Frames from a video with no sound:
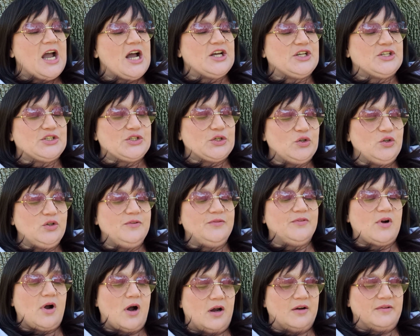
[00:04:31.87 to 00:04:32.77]

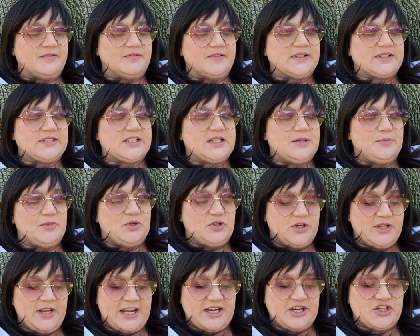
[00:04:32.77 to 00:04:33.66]
Assertive conflict
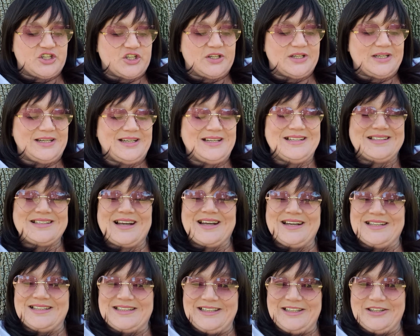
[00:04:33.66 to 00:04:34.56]
communication is
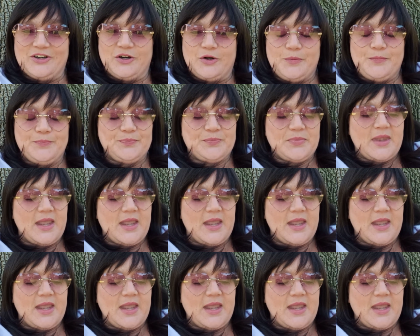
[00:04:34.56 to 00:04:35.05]
ideal,